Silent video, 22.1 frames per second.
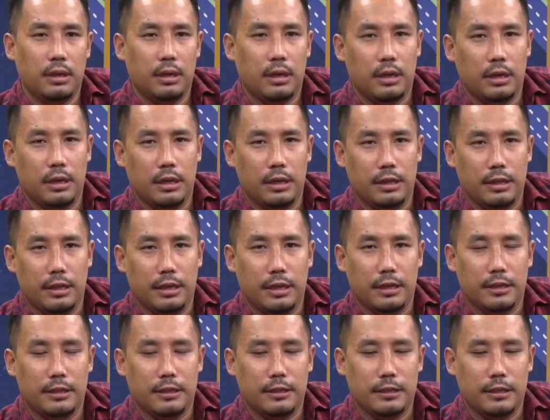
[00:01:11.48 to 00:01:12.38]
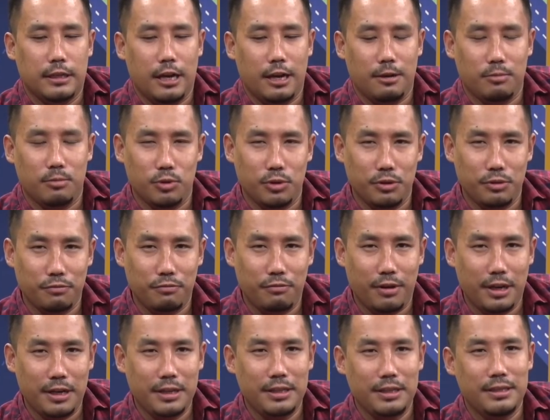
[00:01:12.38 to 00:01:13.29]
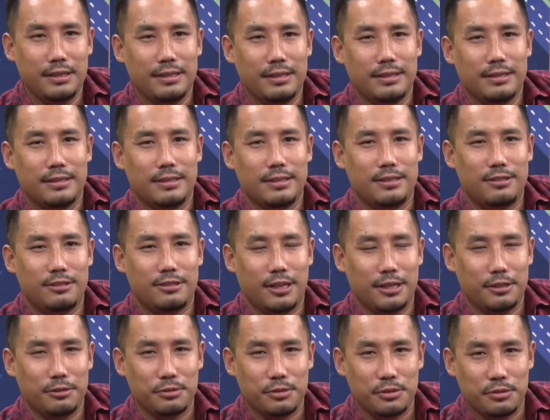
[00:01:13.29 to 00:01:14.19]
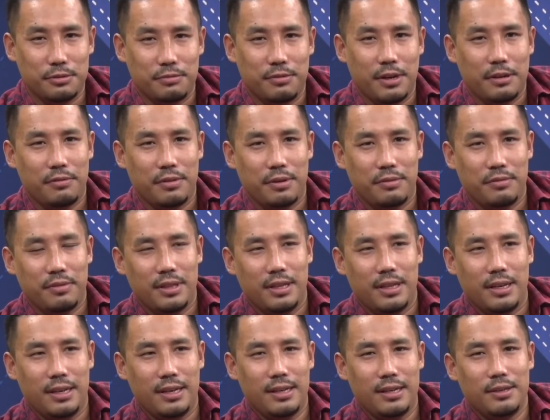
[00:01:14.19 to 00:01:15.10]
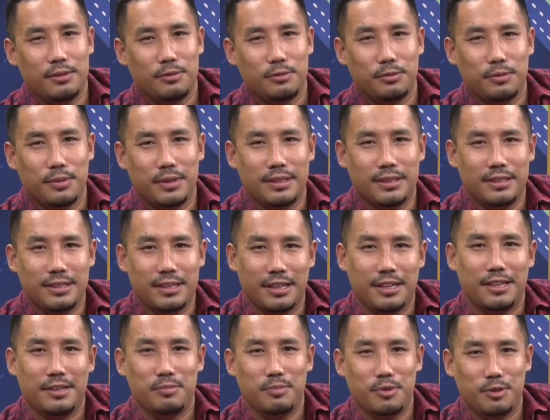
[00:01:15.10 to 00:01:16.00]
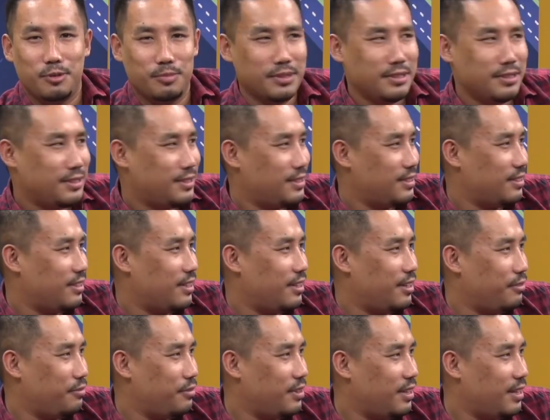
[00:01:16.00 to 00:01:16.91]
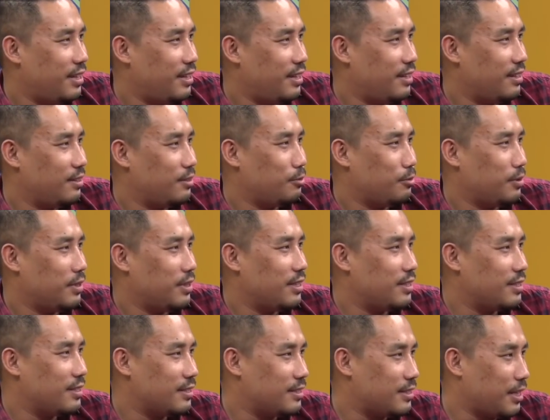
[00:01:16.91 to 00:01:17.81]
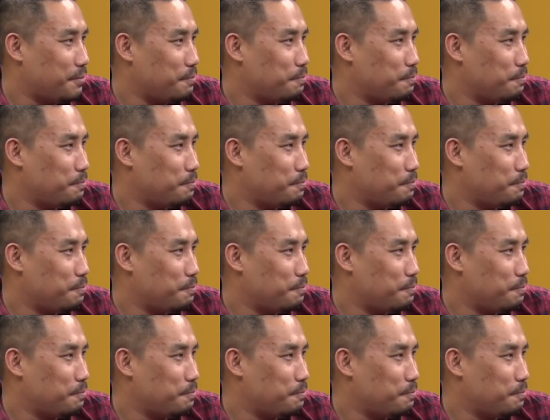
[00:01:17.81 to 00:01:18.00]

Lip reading: and then I'm doing fine. Trying to survive every day, one taking moments every day, one at a time.